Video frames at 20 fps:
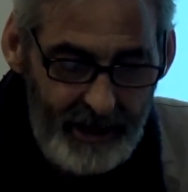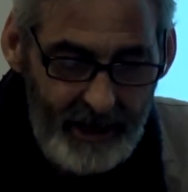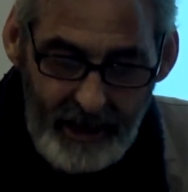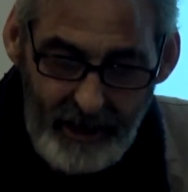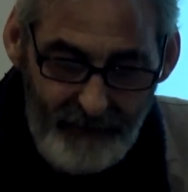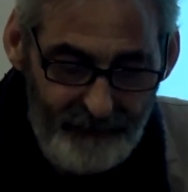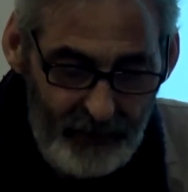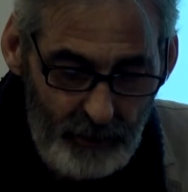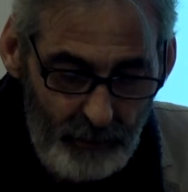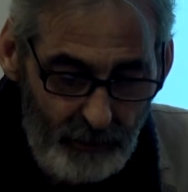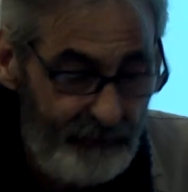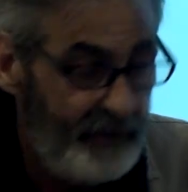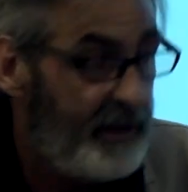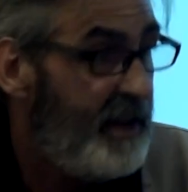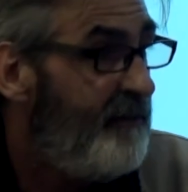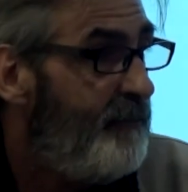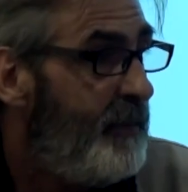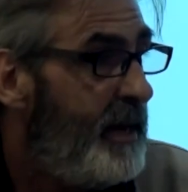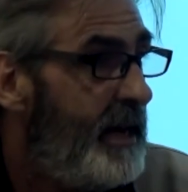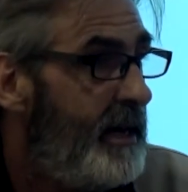if you will
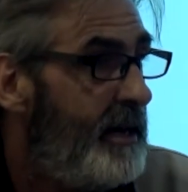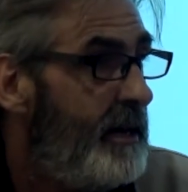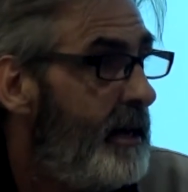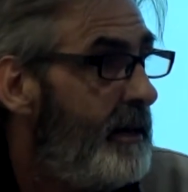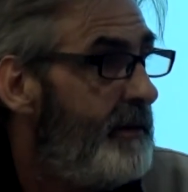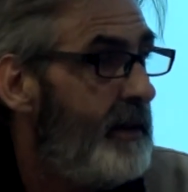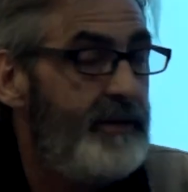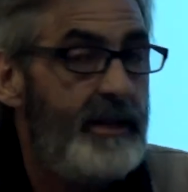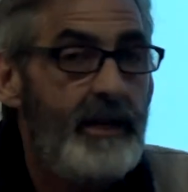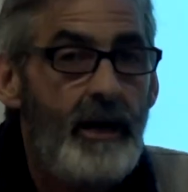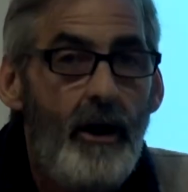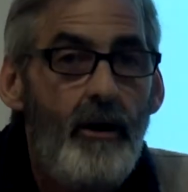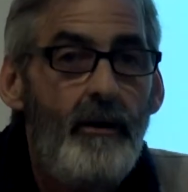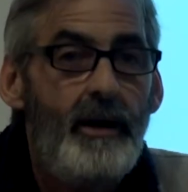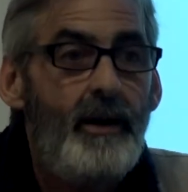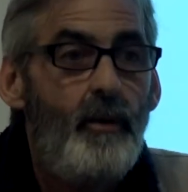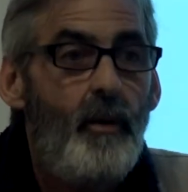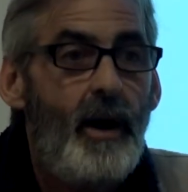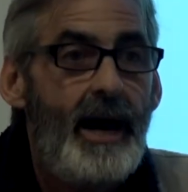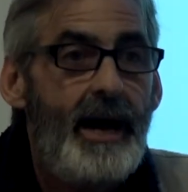forgive me, that the
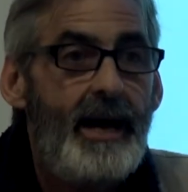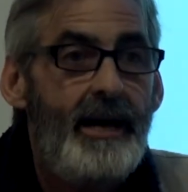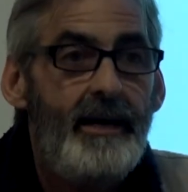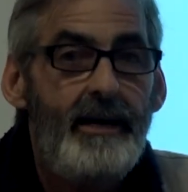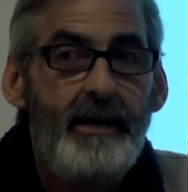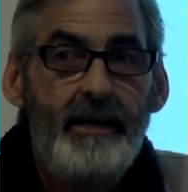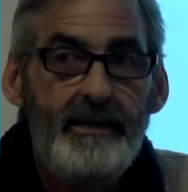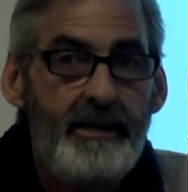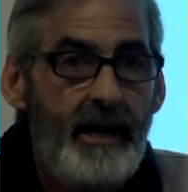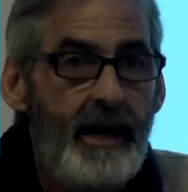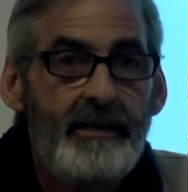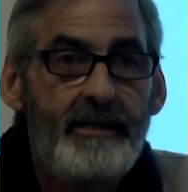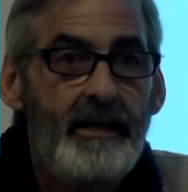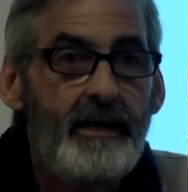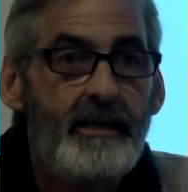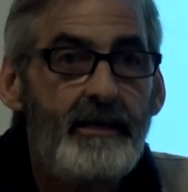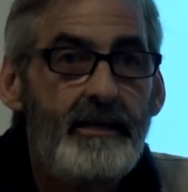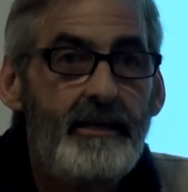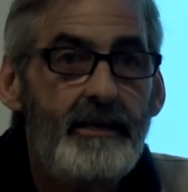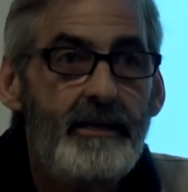only way is
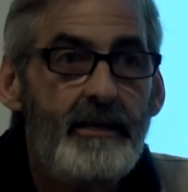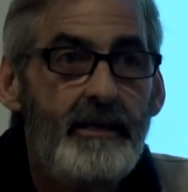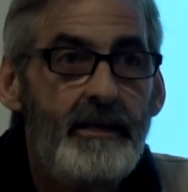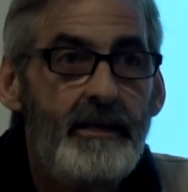Essex.